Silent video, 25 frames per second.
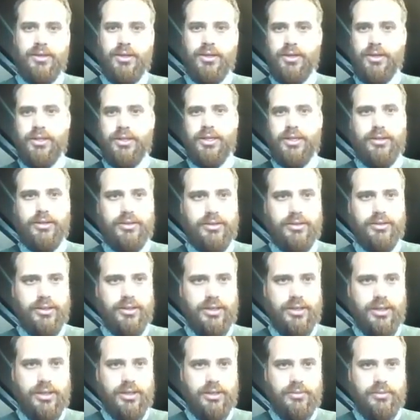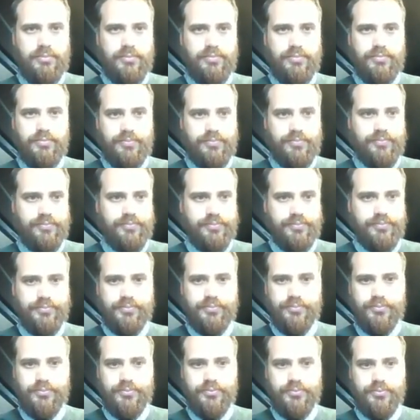Okay,
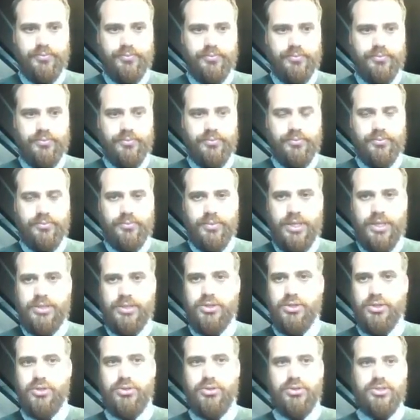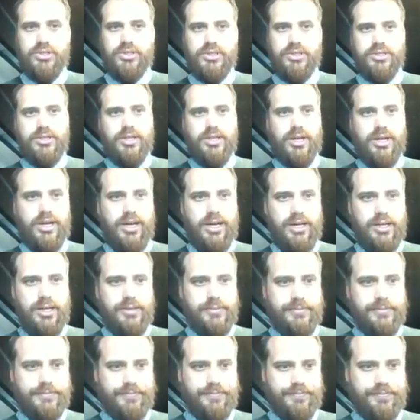that's a good start.
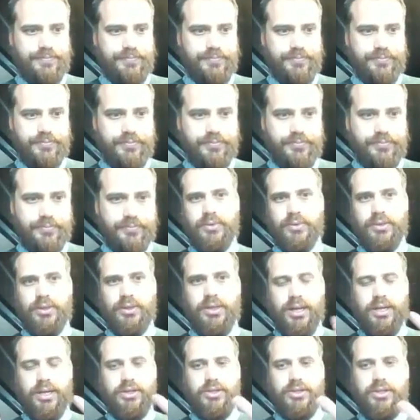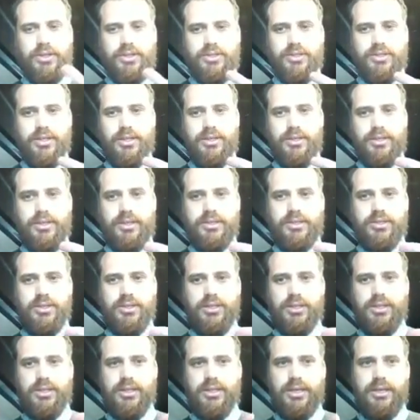And you can see that it's
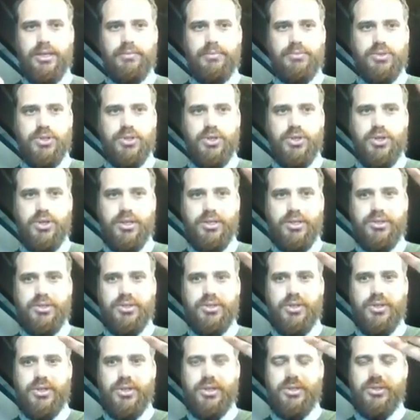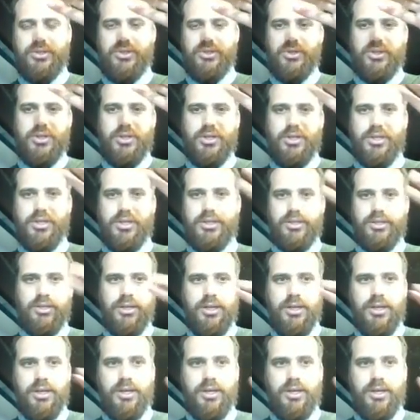going to keep turning and turning and turning, and